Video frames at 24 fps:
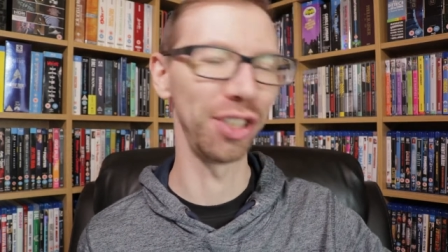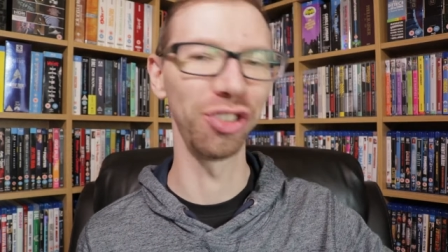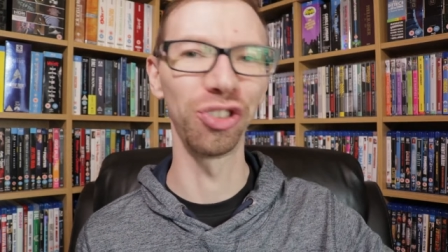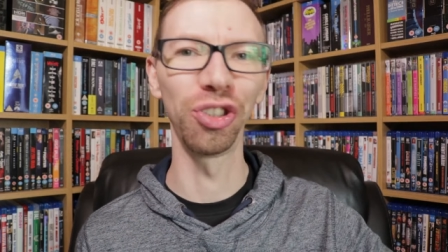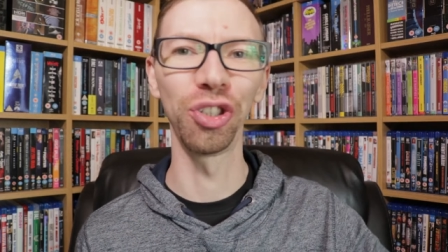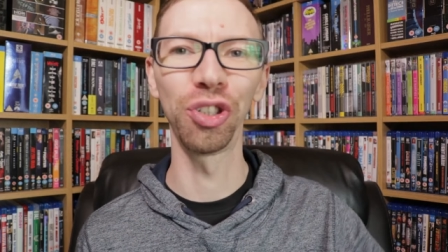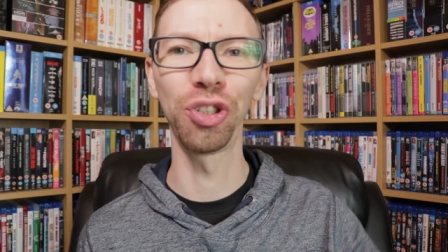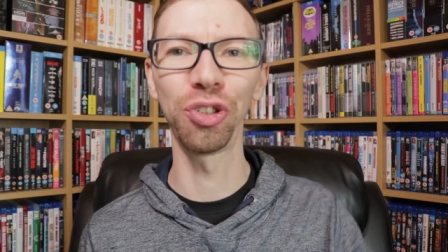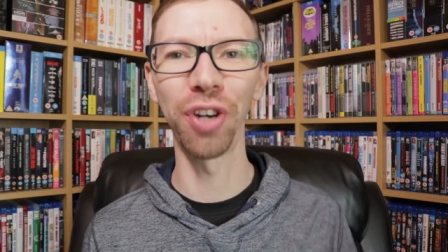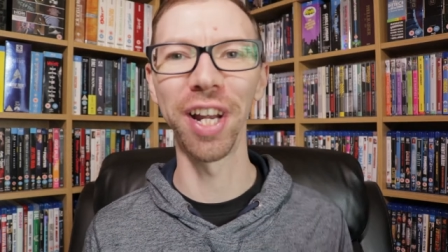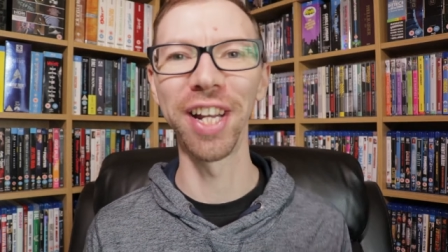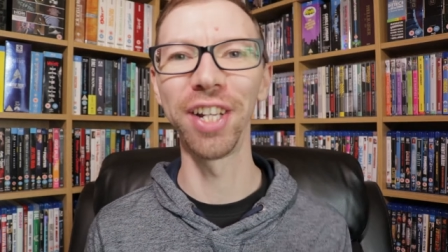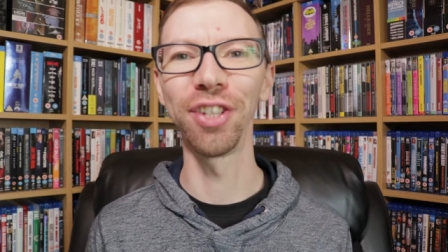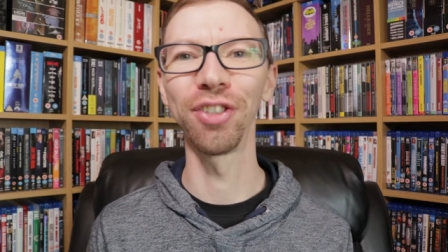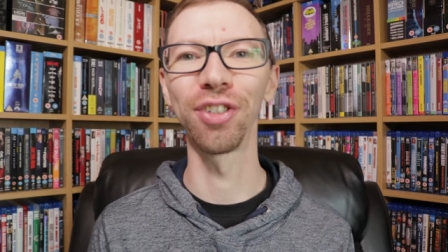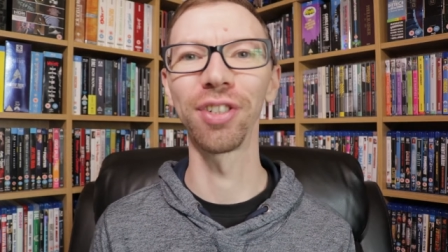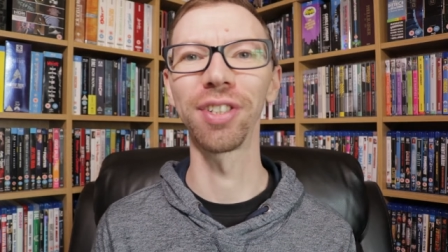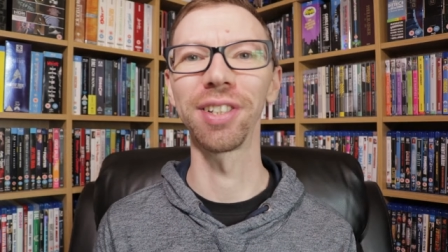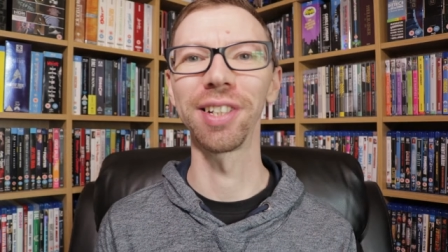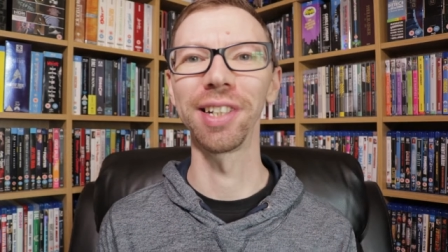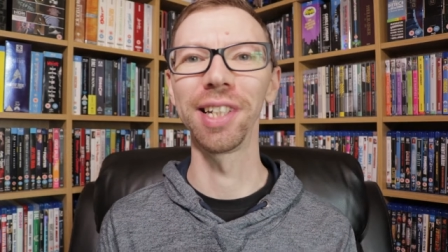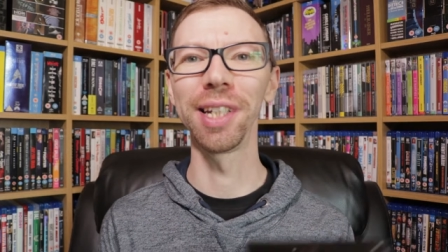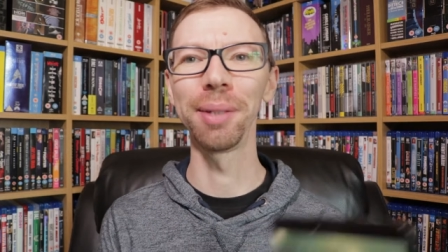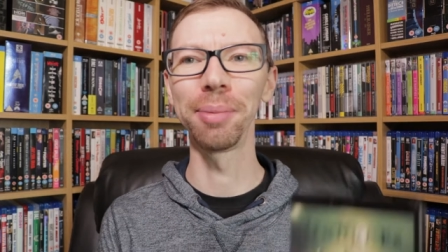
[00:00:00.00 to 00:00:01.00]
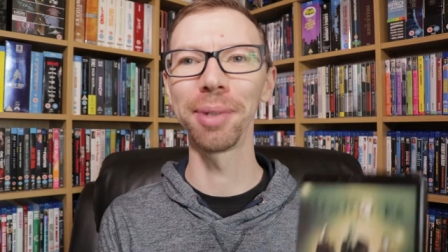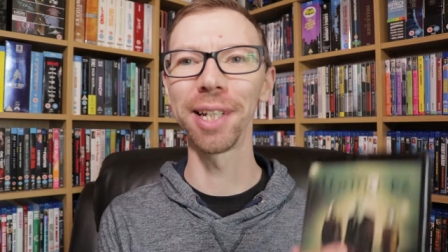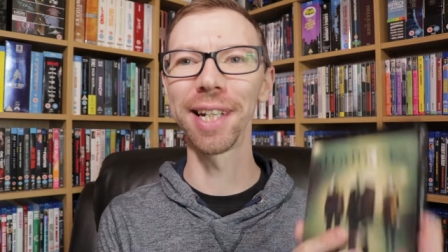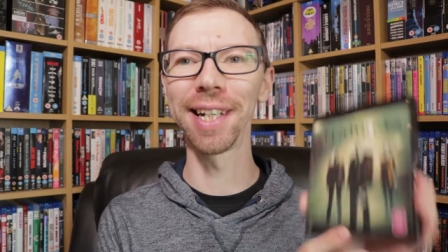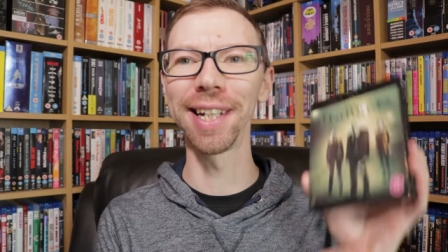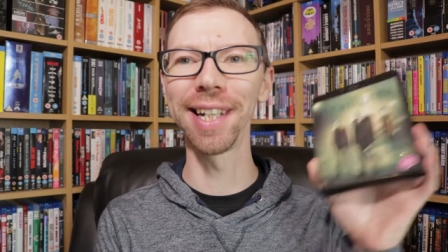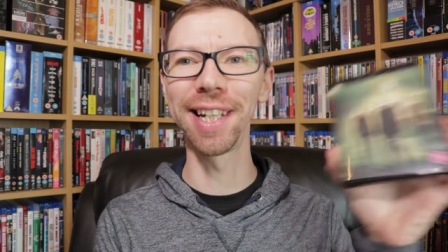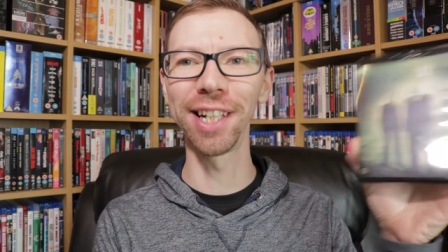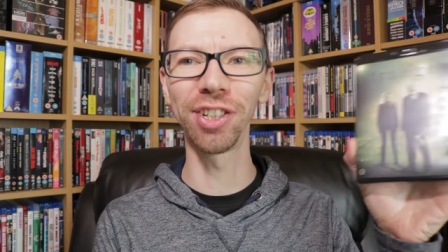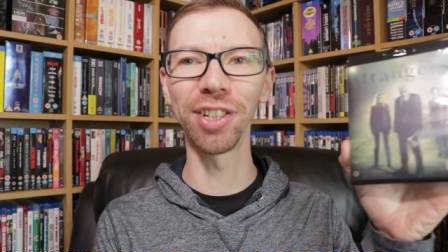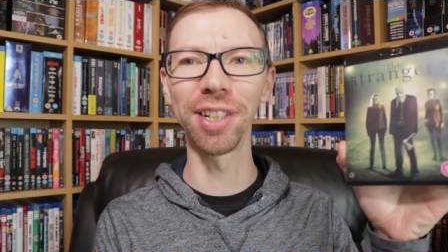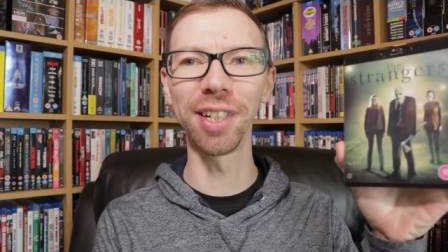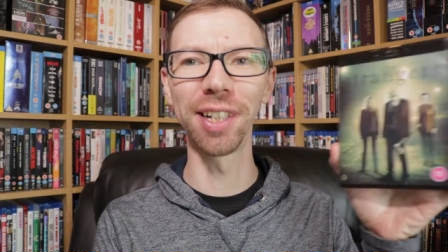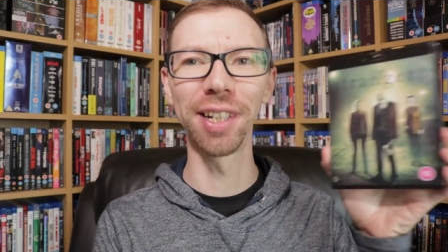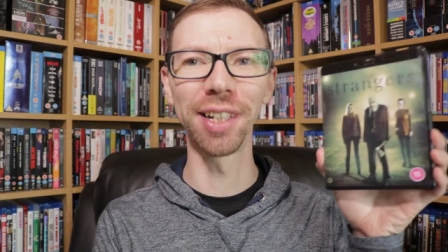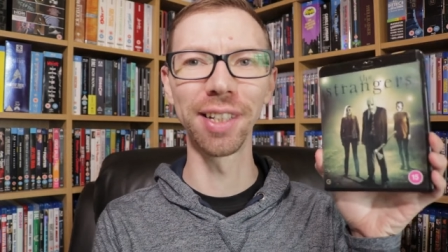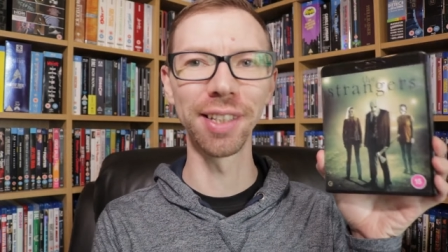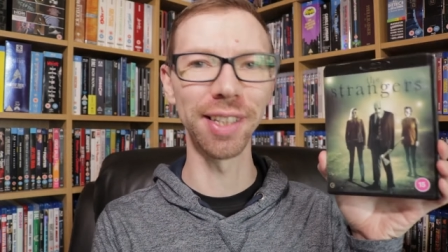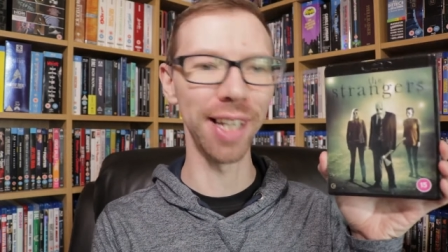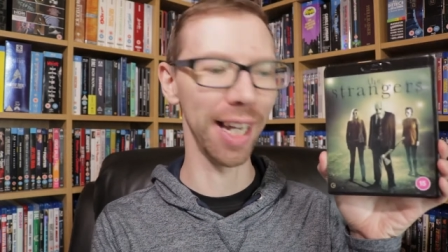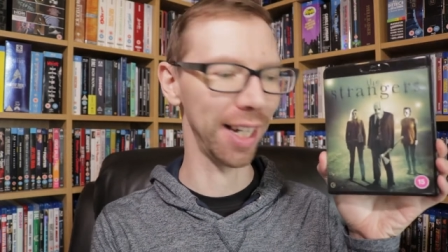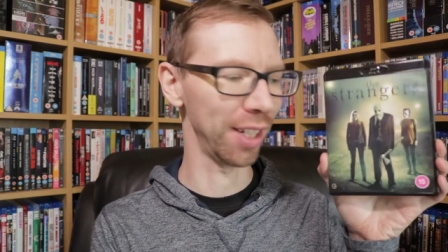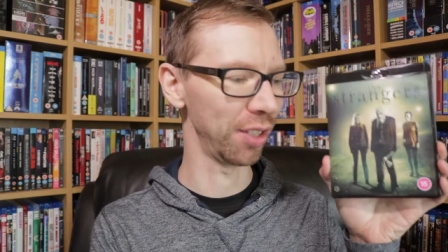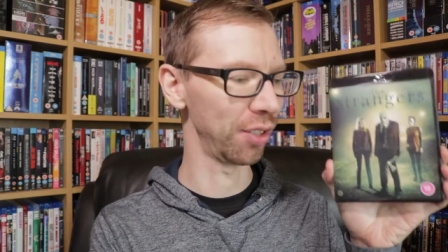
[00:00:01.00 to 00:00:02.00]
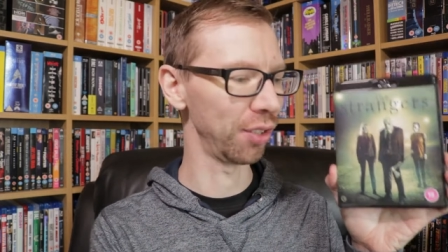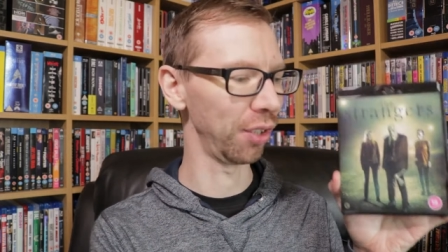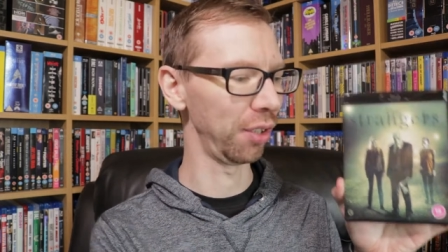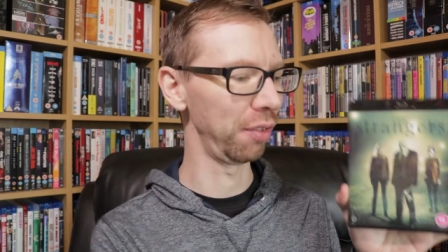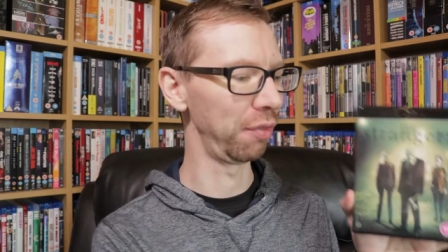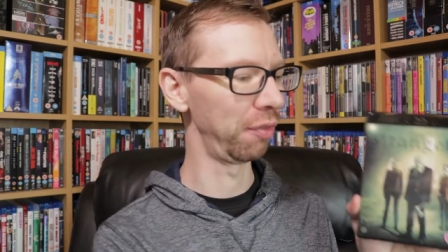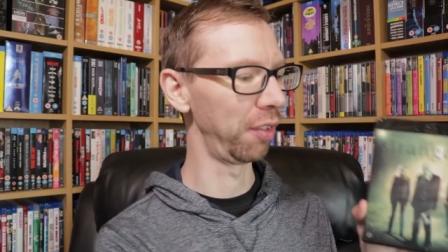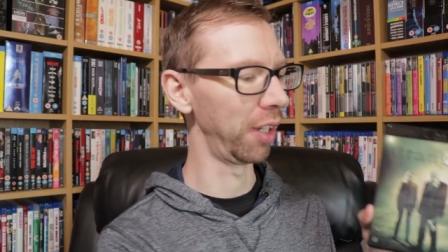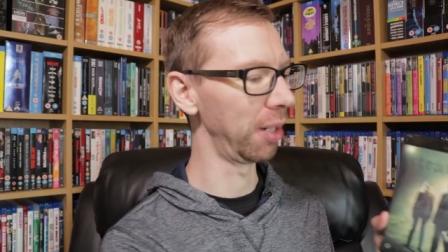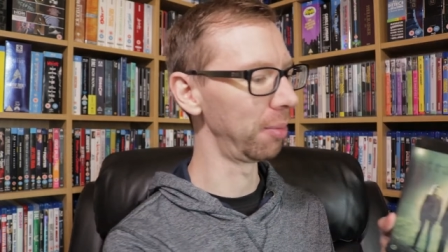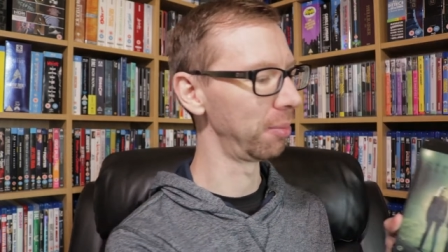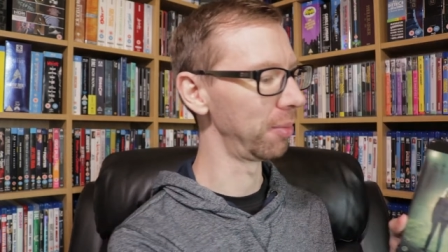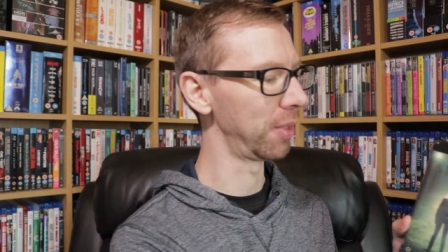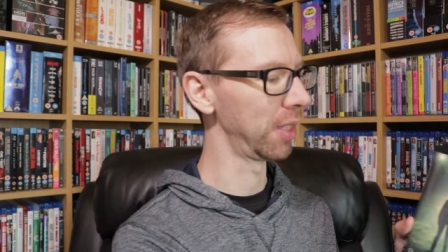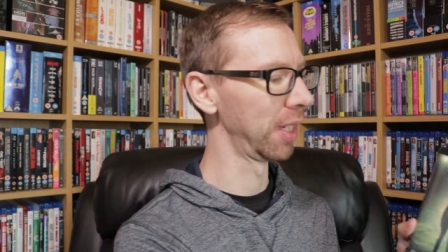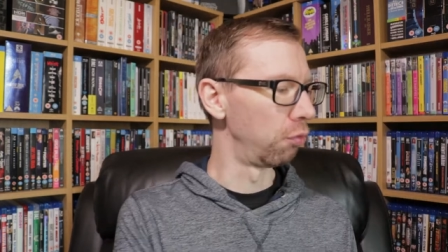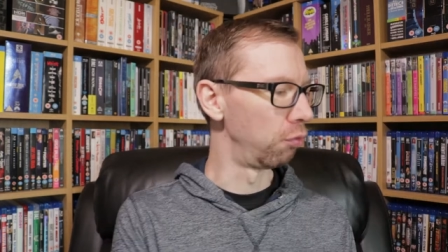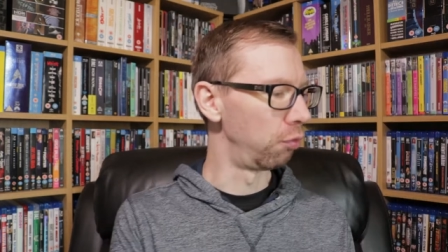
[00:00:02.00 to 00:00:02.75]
The Strangers limited edition Second Sight Films.